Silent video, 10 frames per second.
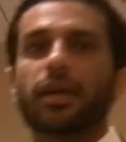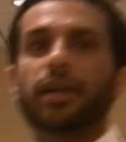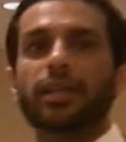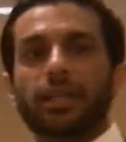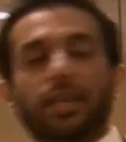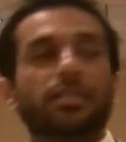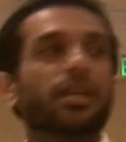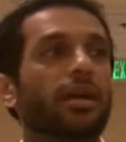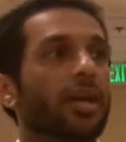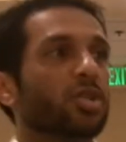And then let's
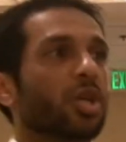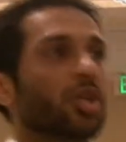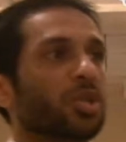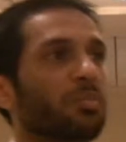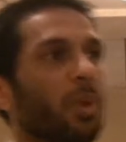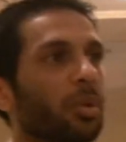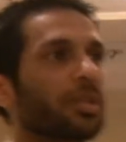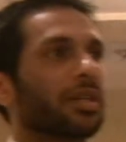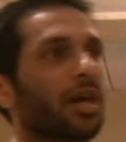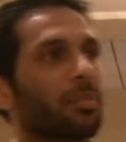say injection
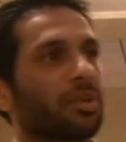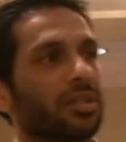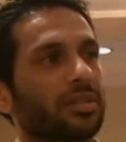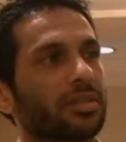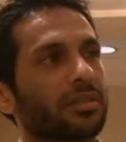molding companies.